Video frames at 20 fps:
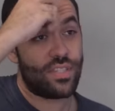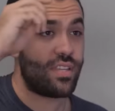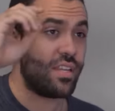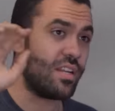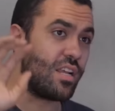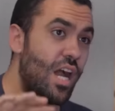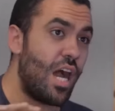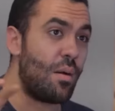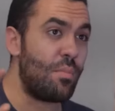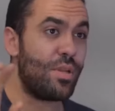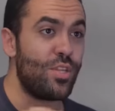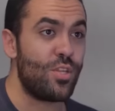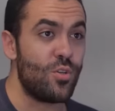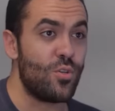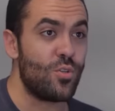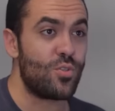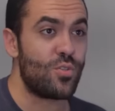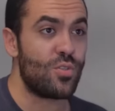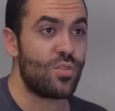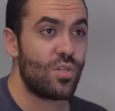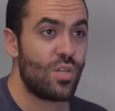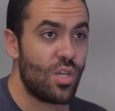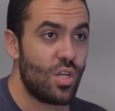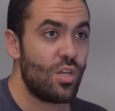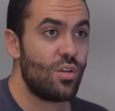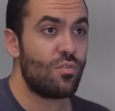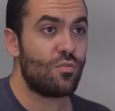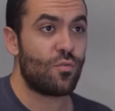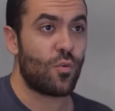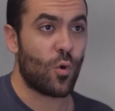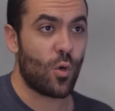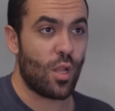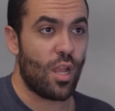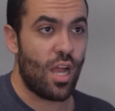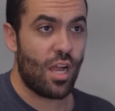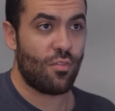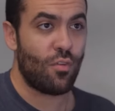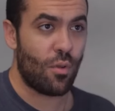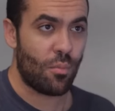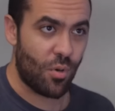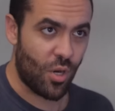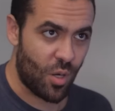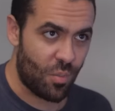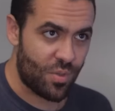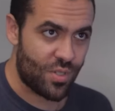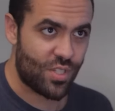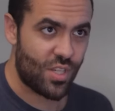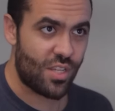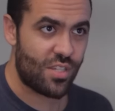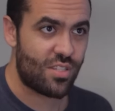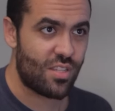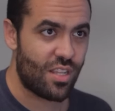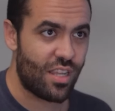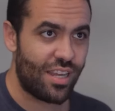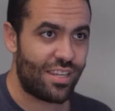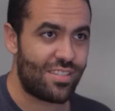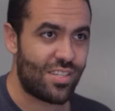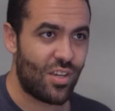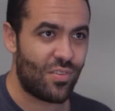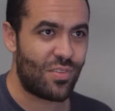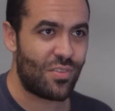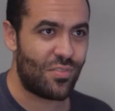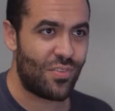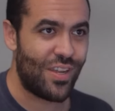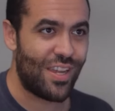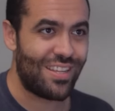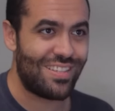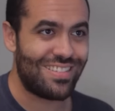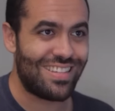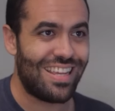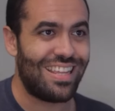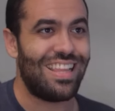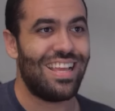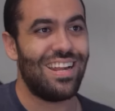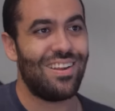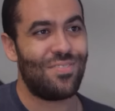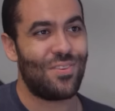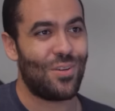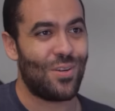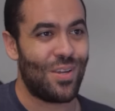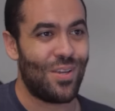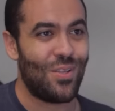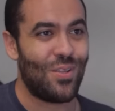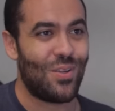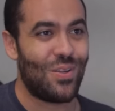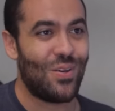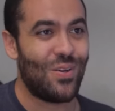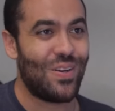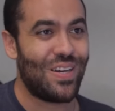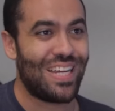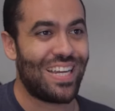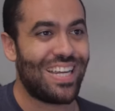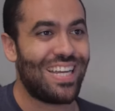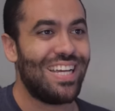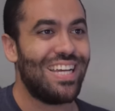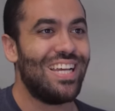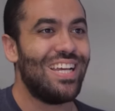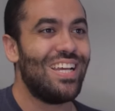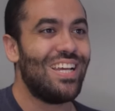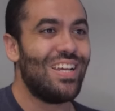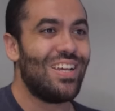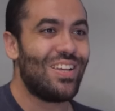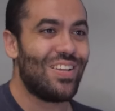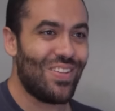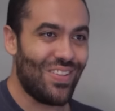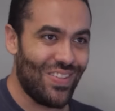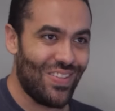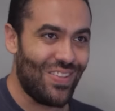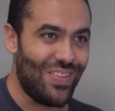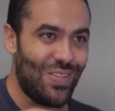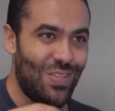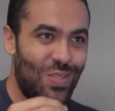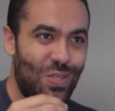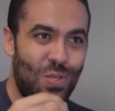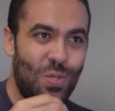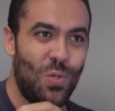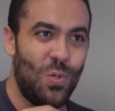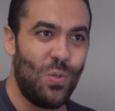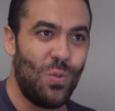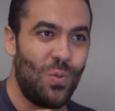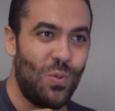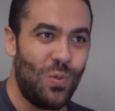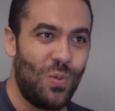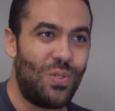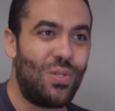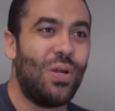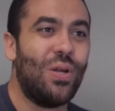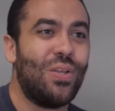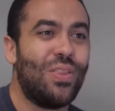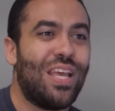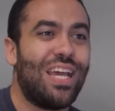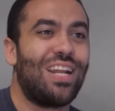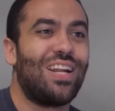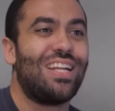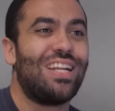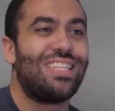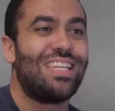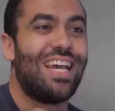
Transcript: in common use for lawful purposes like self-defense and then if right. you're illinois you it's in common